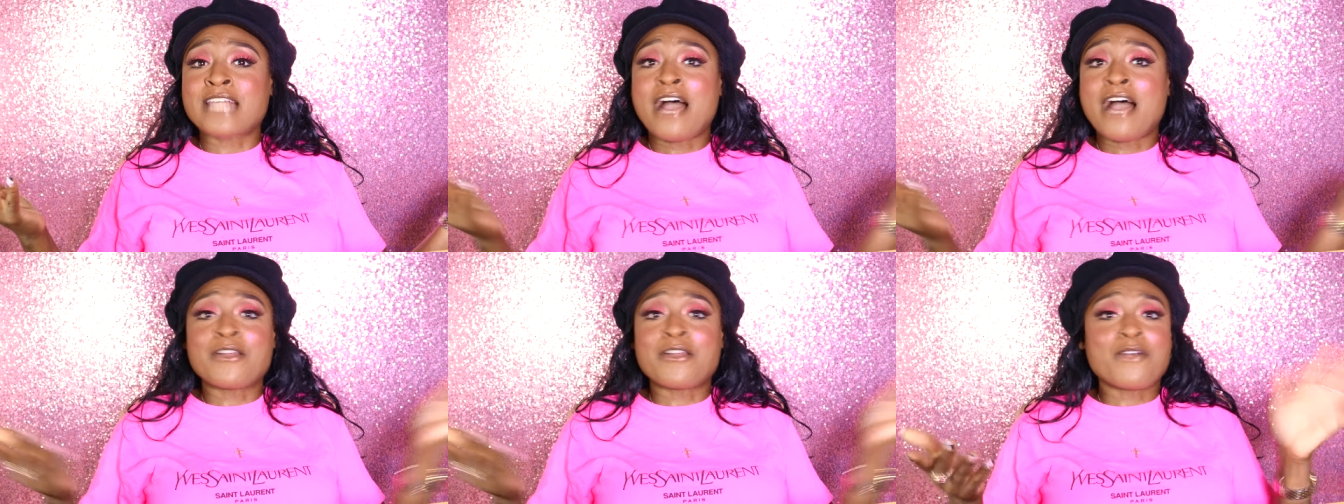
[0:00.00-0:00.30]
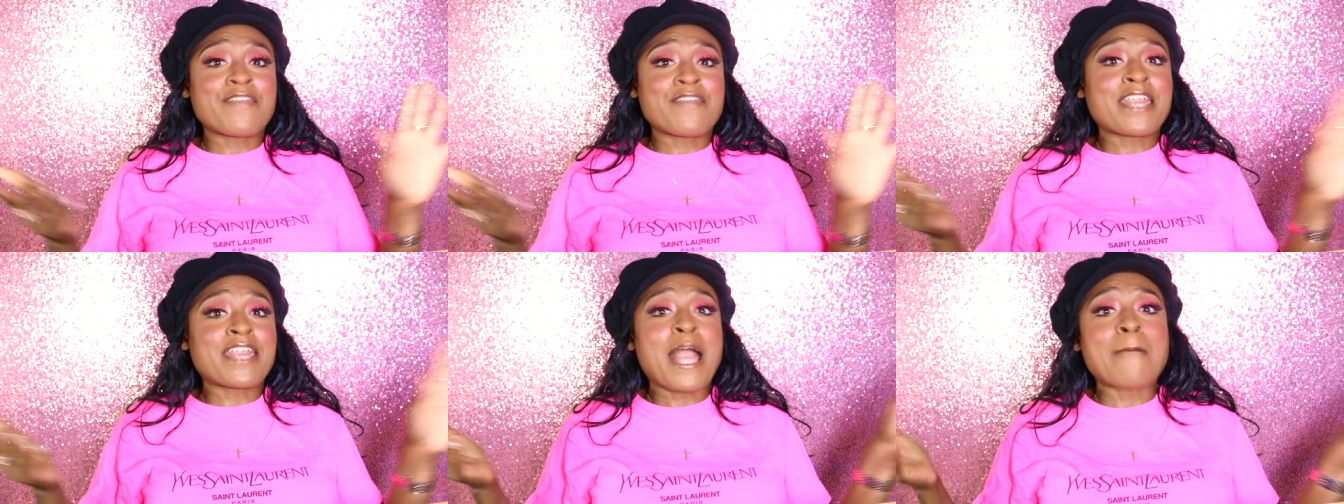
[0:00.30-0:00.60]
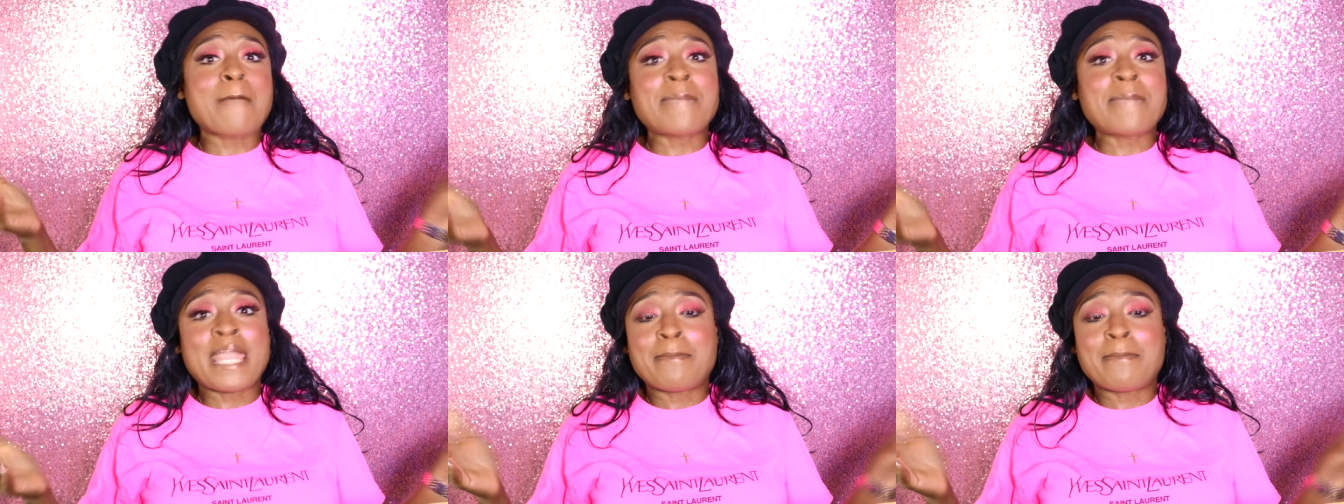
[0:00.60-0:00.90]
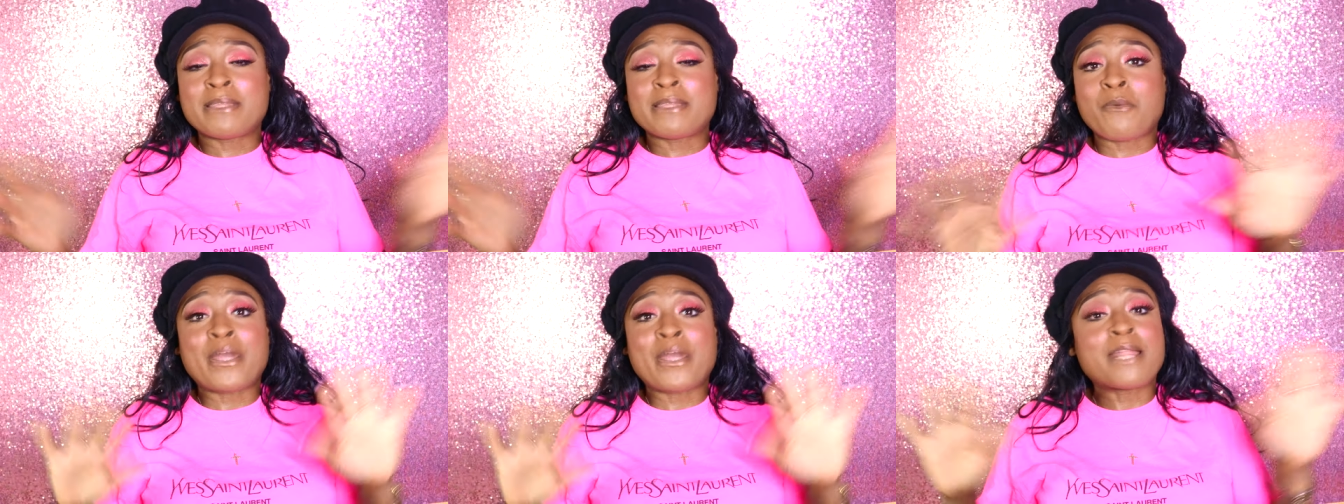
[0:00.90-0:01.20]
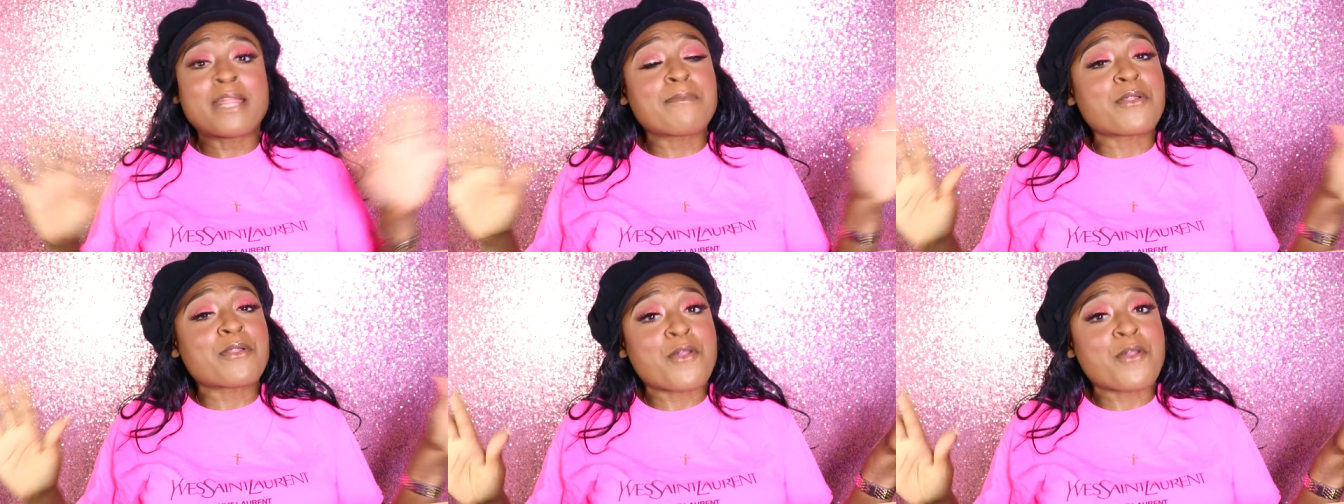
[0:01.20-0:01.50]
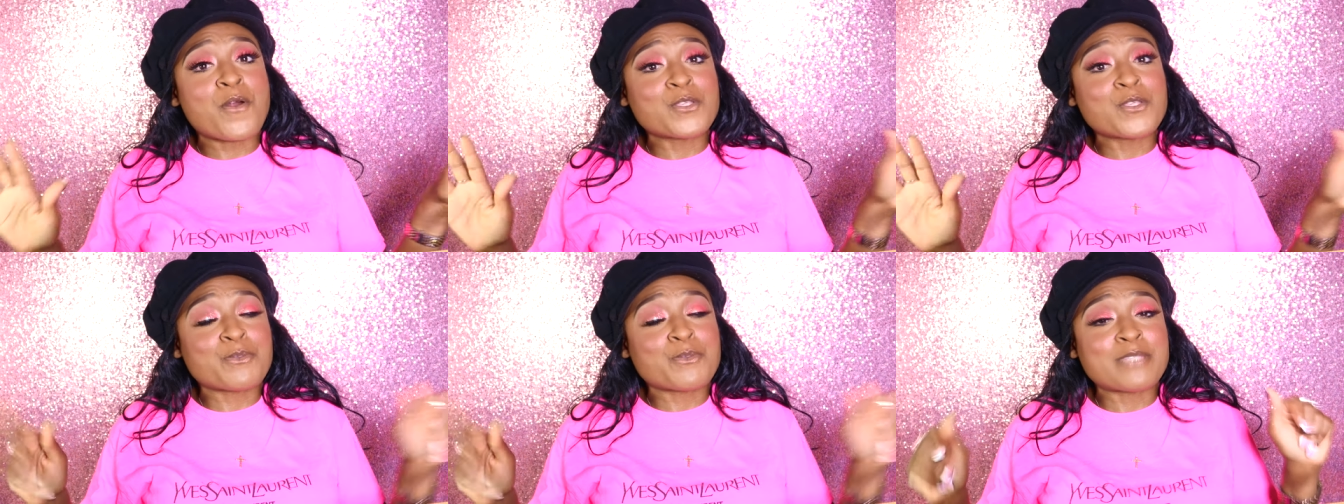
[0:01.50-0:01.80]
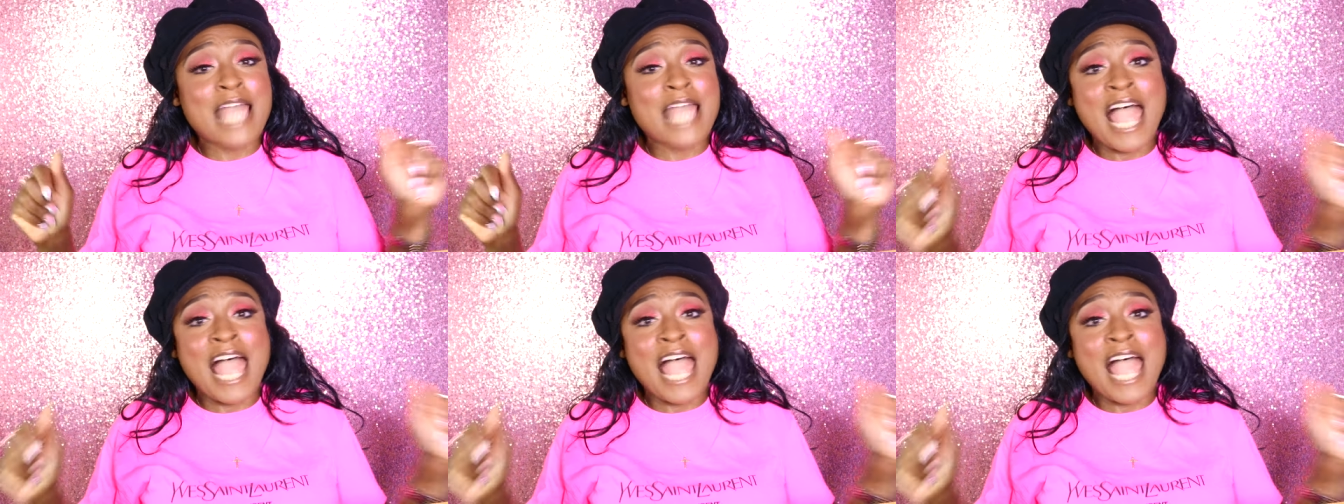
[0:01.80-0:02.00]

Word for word: I don't know if they got paid, but the way them girls was